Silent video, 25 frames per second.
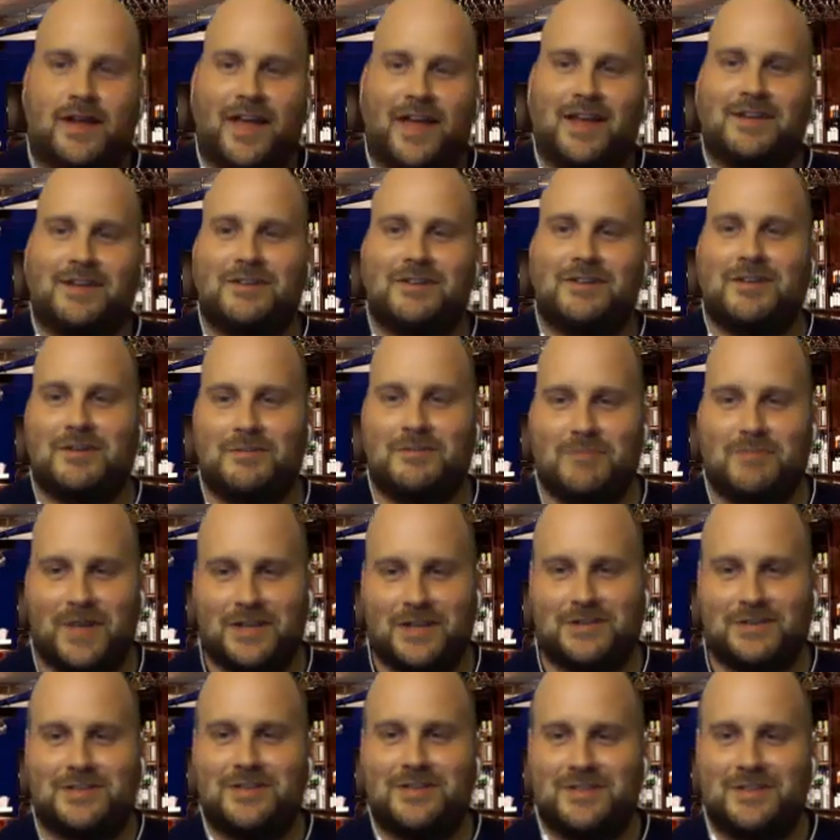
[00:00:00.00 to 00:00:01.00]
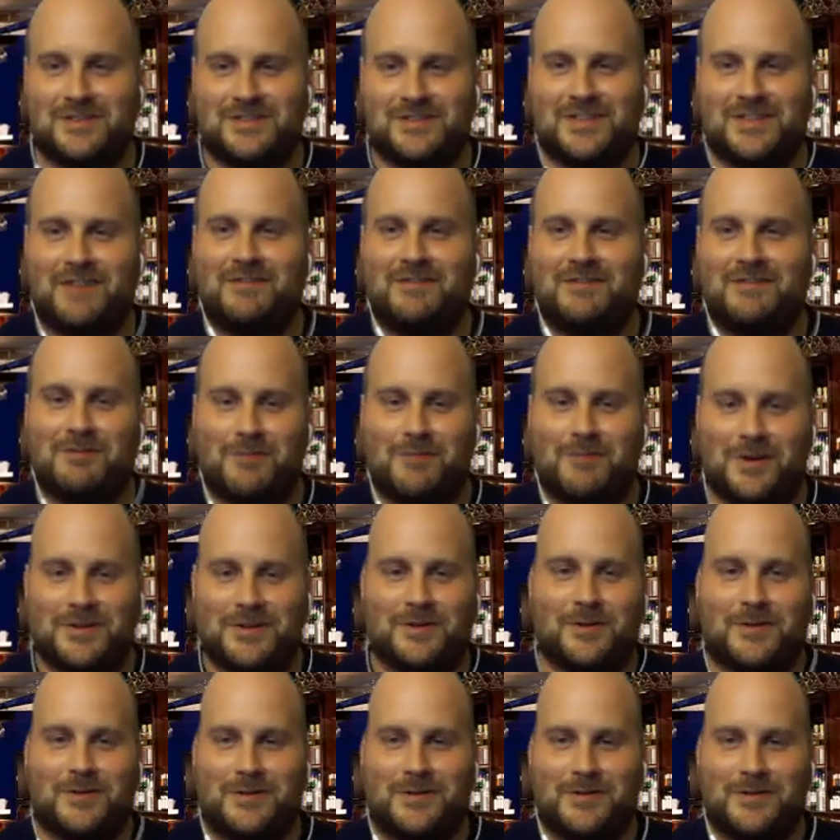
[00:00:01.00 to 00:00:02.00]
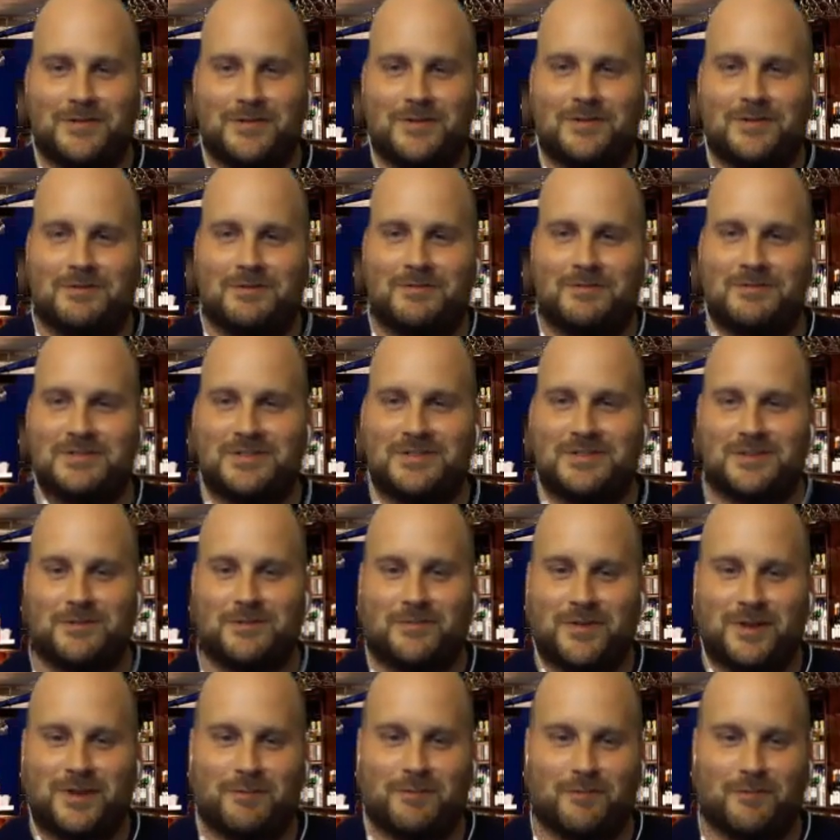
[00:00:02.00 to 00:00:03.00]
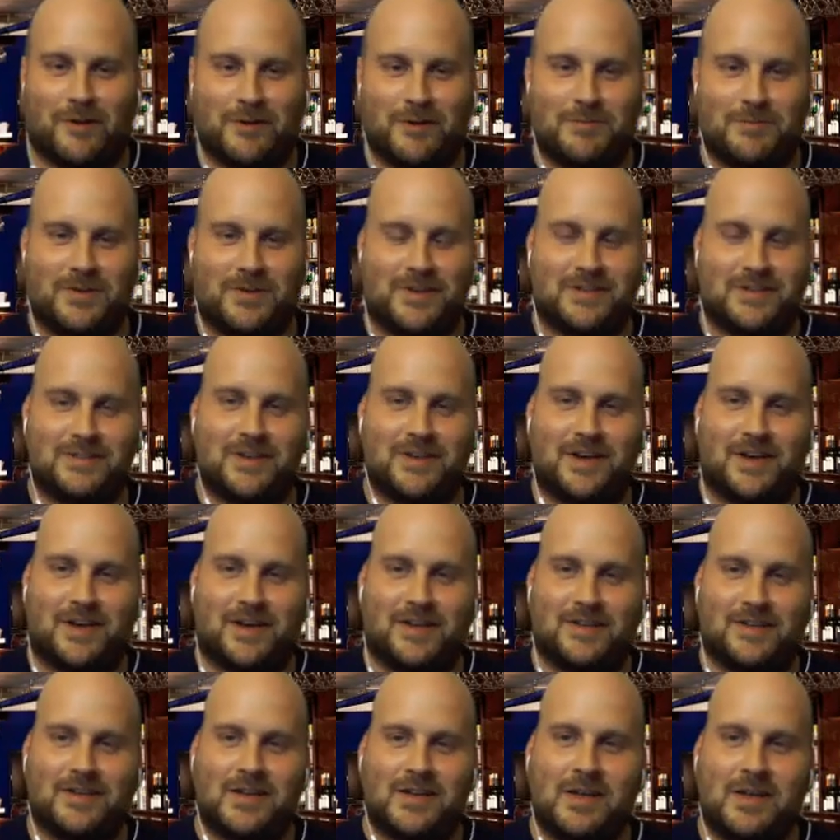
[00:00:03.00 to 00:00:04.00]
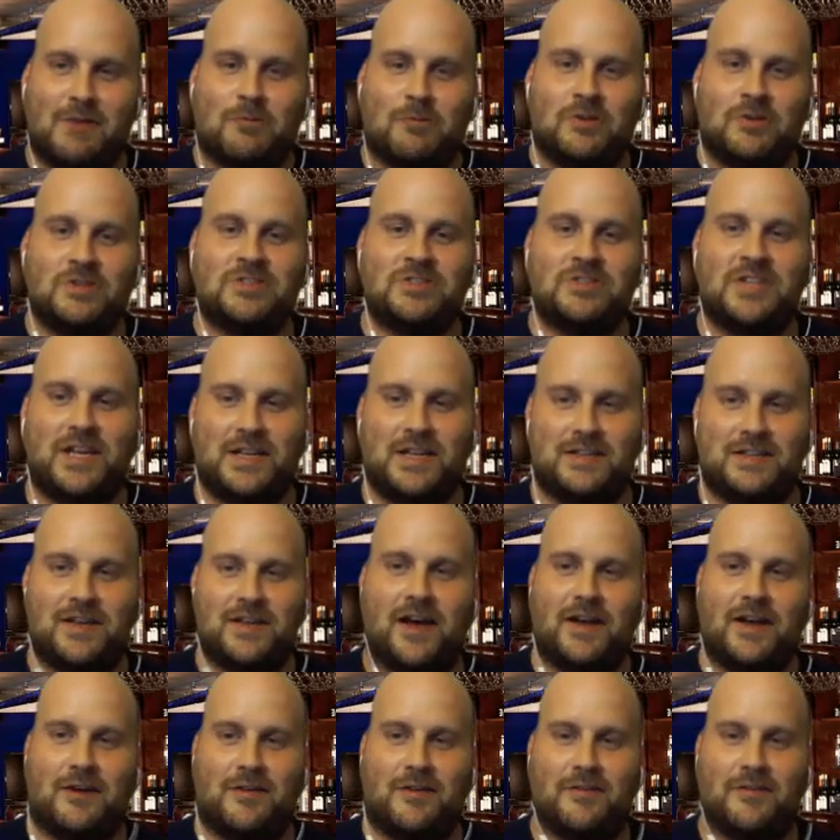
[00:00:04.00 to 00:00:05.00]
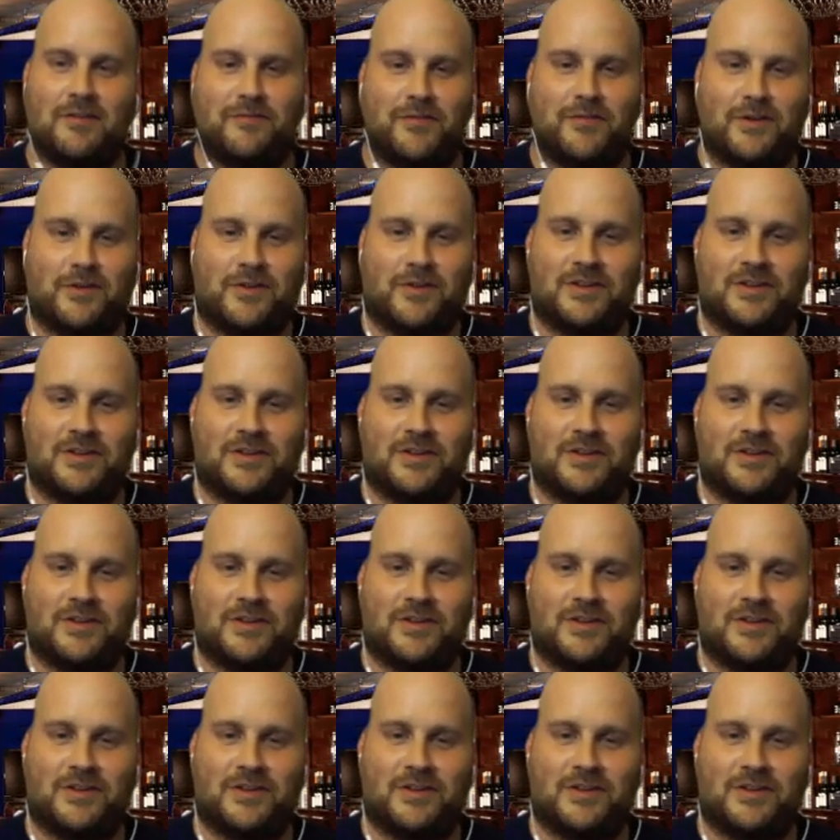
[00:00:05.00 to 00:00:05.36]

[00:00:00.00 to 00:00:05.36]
And you mentioned the 71-year-old who was still playing rugby and died. We'll just say he died on the field.